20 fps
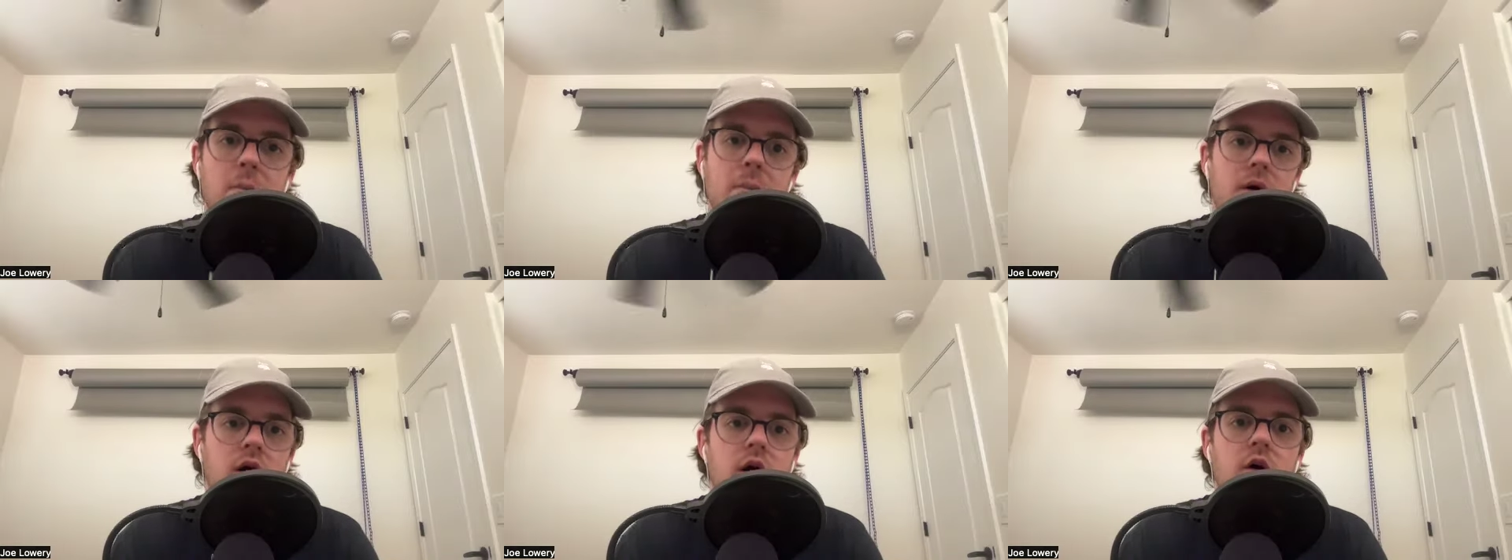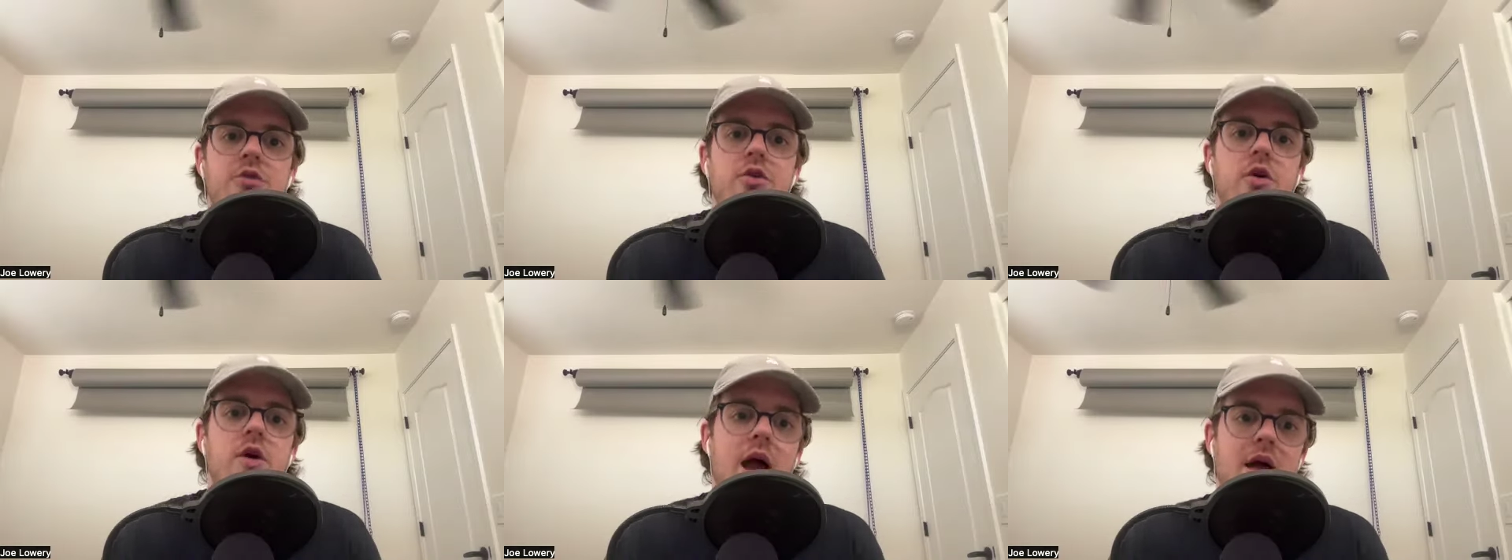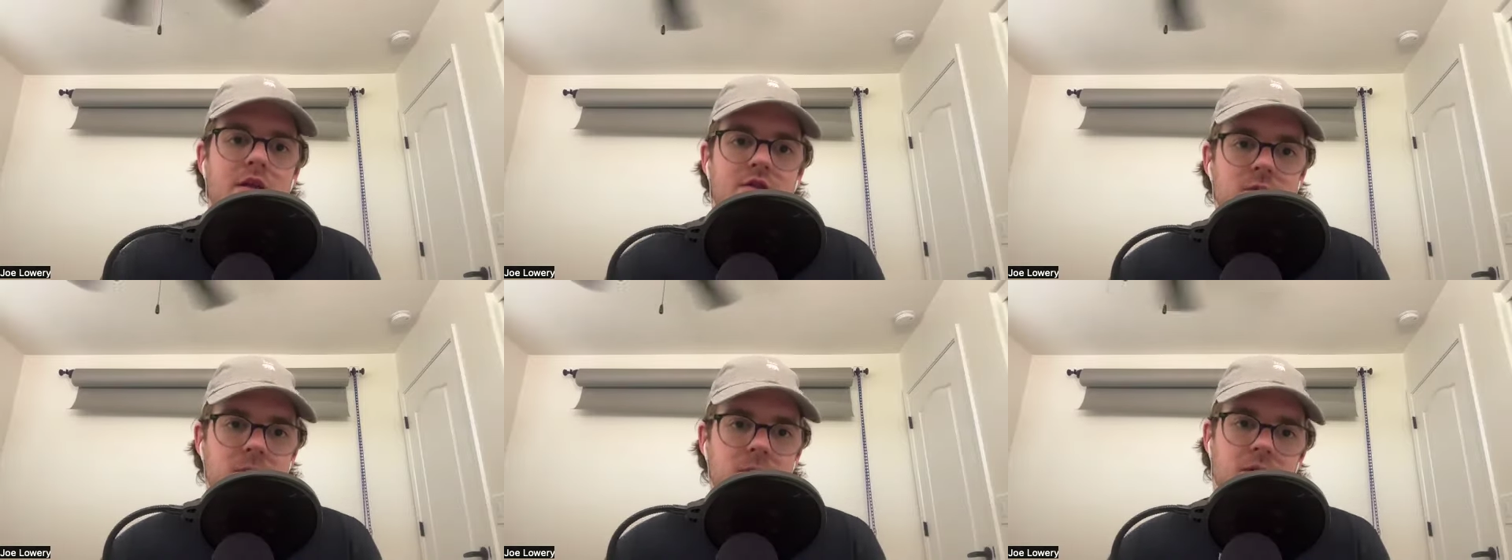Berhalter
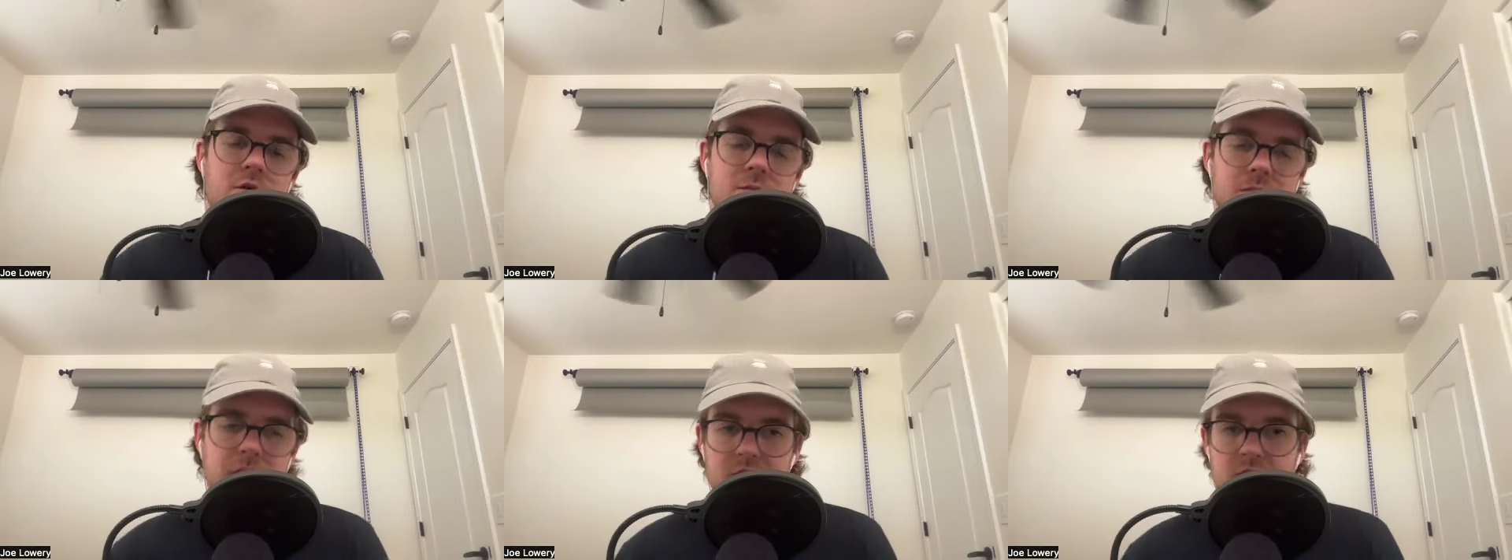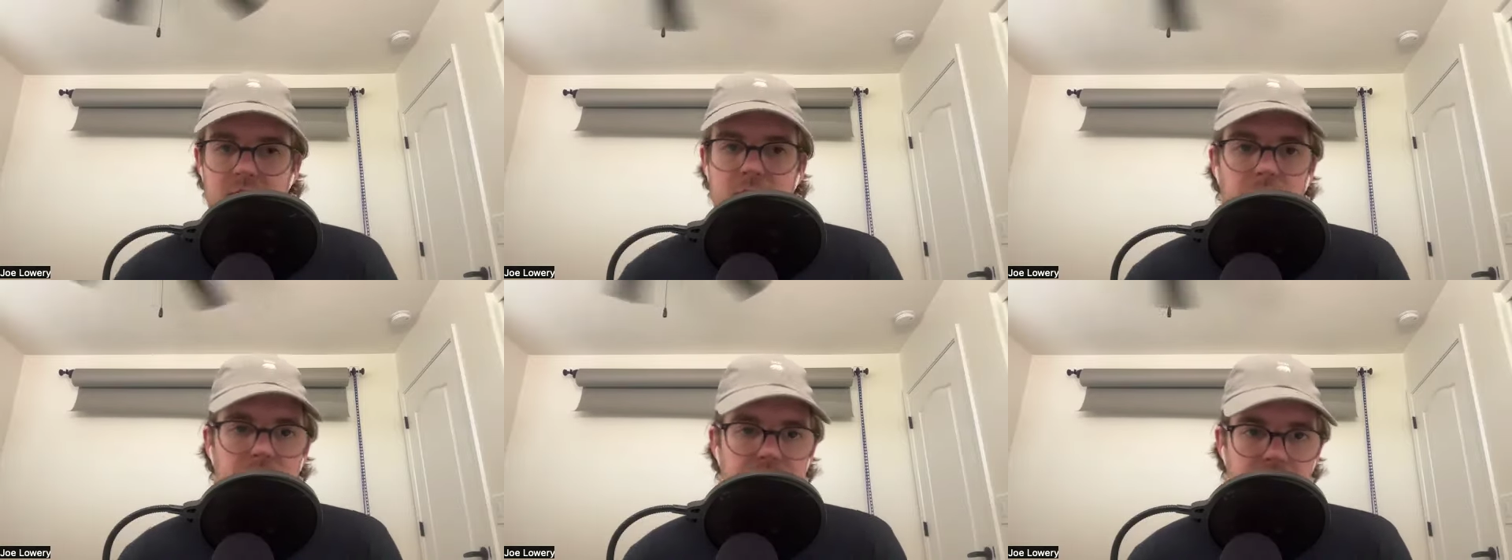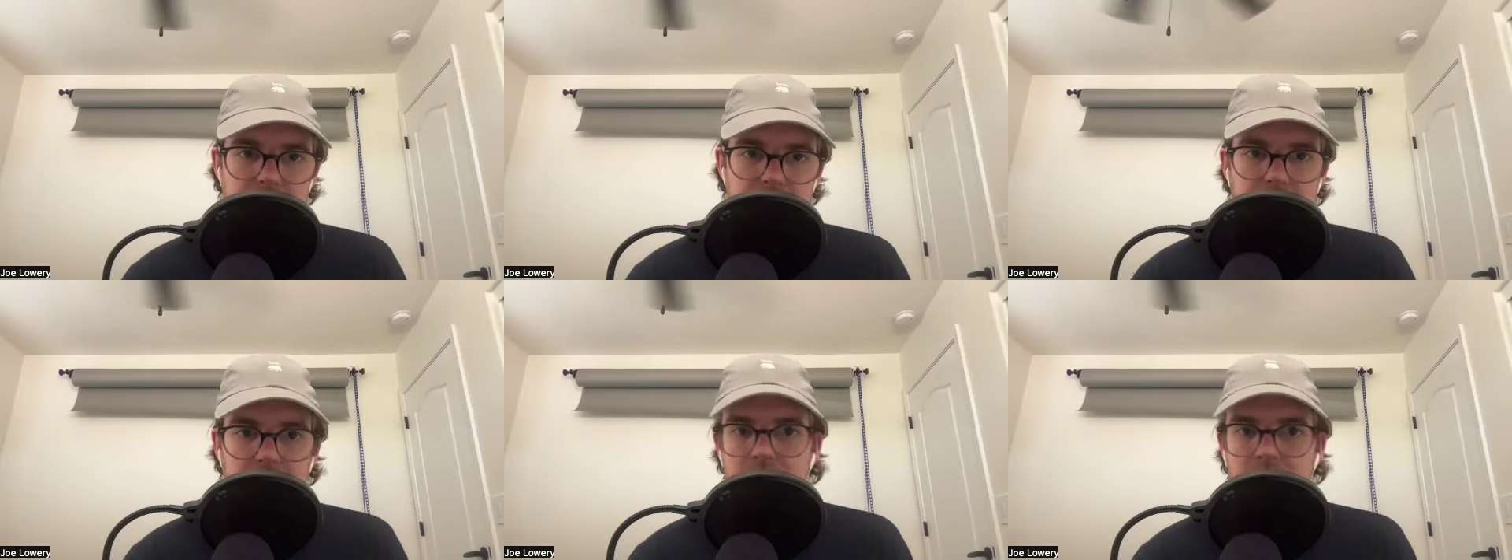had some of those principles
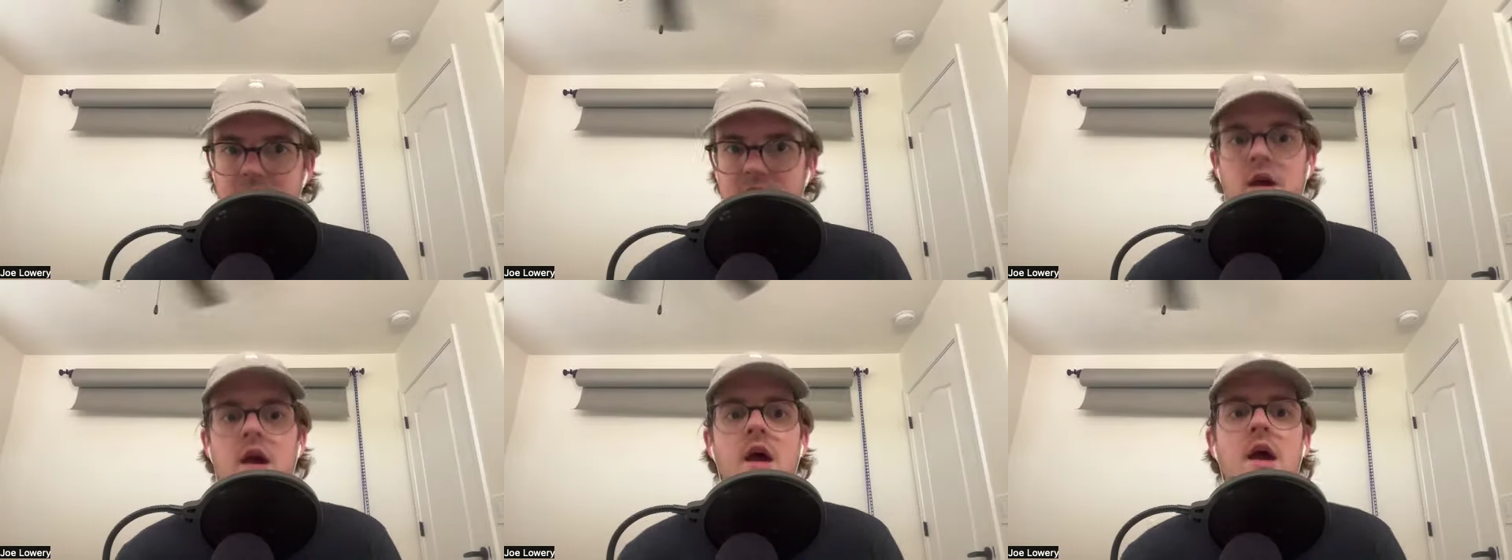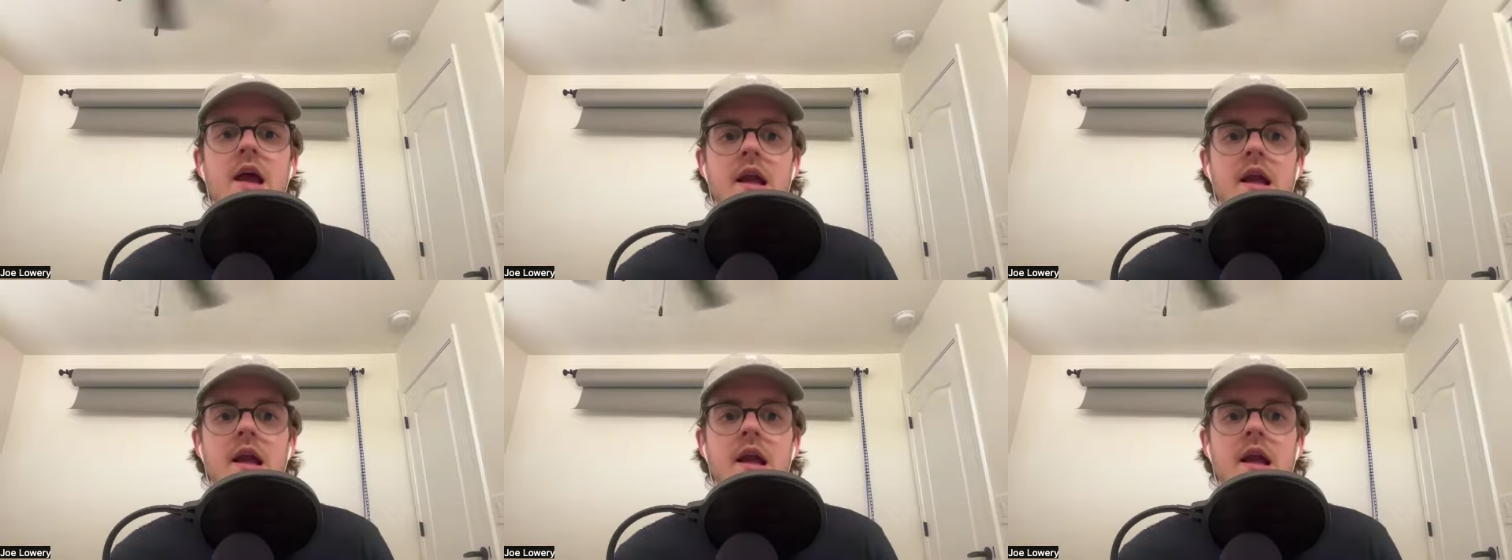in place.